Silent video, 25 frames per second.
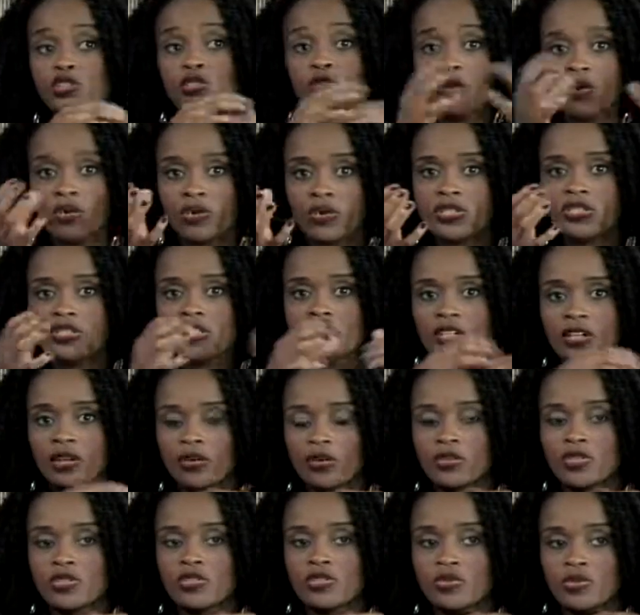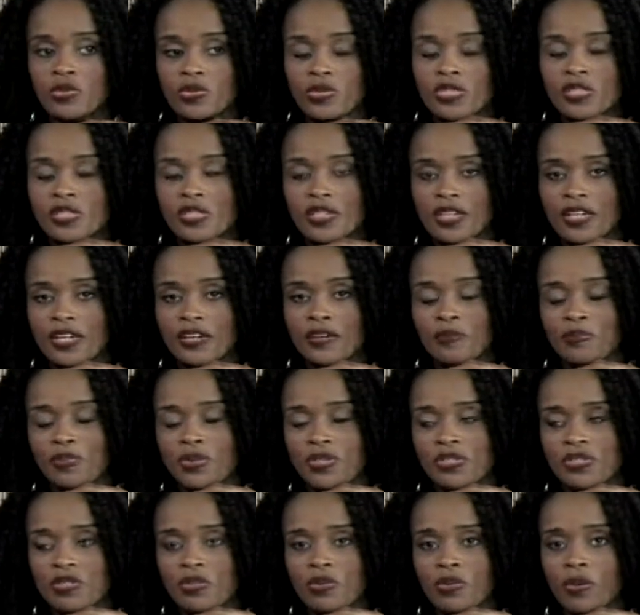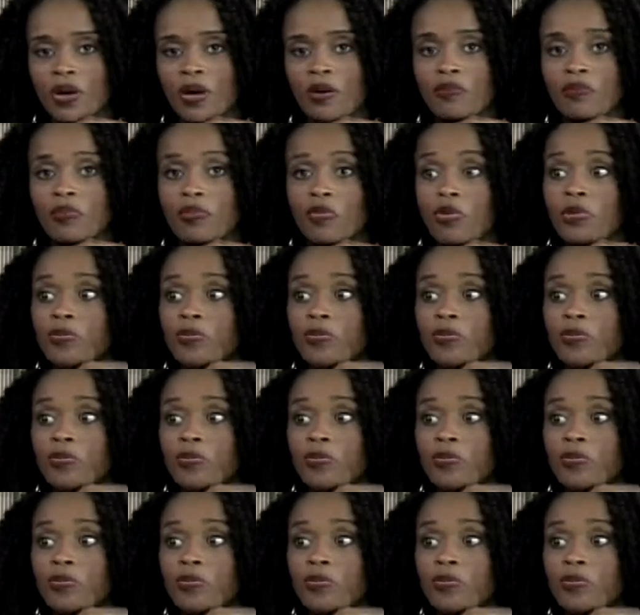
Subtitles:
store is, you know, the store is going to help us grow out more